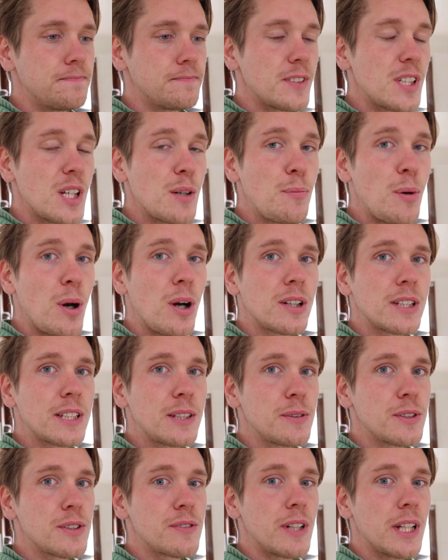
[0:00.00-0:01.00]
The epoxy
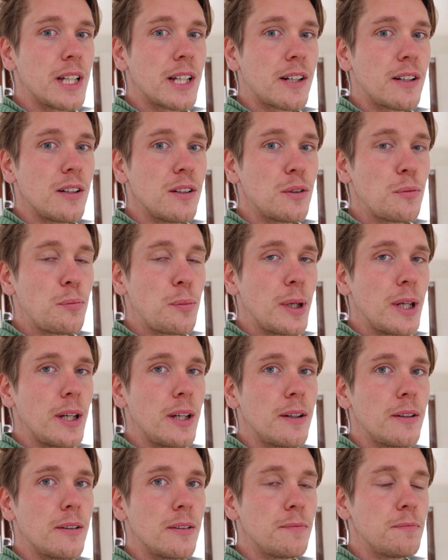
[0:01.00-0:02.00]
was really gloopy.